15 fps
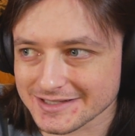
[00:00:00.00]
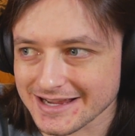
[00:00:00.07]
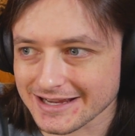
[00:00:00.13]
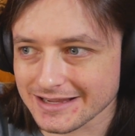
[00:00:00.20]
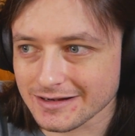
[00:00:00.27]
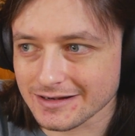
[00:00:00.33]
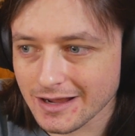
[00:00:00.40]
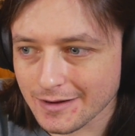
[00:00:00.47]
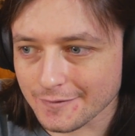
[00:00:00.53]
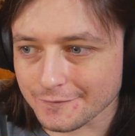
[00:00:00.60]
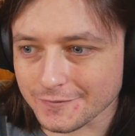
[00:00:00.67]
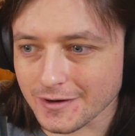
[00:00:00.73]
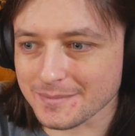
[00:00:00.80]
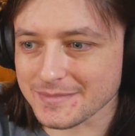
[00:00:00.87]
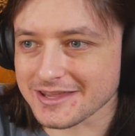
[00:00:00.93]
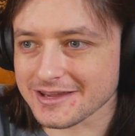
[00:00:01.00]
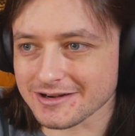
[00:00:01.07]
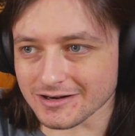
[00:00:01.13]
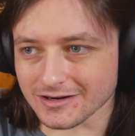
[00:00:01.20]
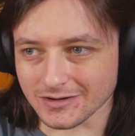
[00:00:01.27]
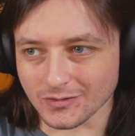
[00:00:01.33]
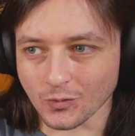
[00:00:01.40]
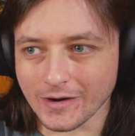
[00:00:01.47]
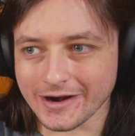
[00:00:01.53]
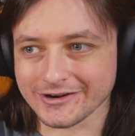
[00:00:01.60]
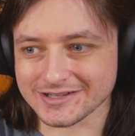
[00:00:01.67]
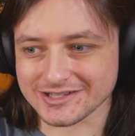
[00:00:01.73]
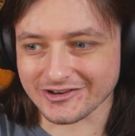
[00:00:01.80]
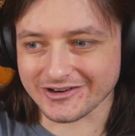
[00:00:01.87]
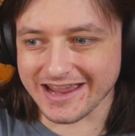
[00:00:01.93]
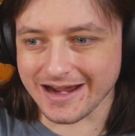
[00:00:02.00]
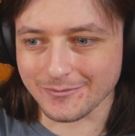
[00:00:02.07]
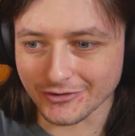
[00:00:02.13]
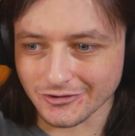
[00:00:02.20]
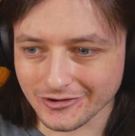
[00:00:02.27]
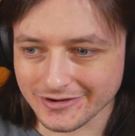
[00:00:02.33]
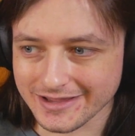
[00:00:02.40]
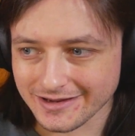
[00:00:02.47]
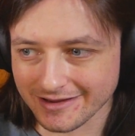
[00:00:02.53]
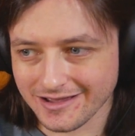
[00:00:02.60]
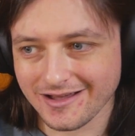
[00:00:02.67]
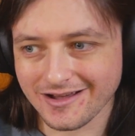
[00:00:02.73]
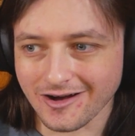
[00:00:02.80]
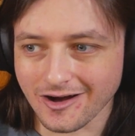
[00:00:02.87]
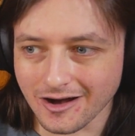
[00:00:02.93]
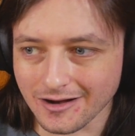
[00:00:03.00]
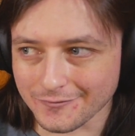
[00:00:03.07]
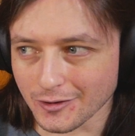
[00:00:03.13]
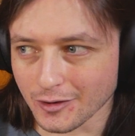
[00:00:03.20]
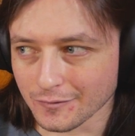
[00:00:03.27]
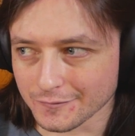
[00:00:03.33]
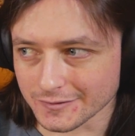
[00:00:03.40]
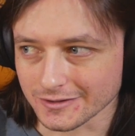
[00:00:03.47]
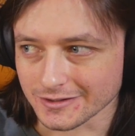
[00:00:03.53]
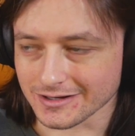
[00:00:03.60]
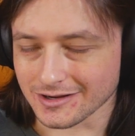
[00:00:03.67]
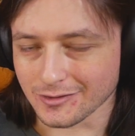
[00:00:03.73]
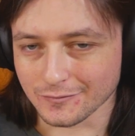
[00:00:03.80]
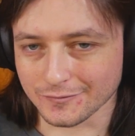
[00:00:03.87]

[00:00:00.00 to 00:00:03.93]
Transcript: a second. From here, where is our camera looking? Off over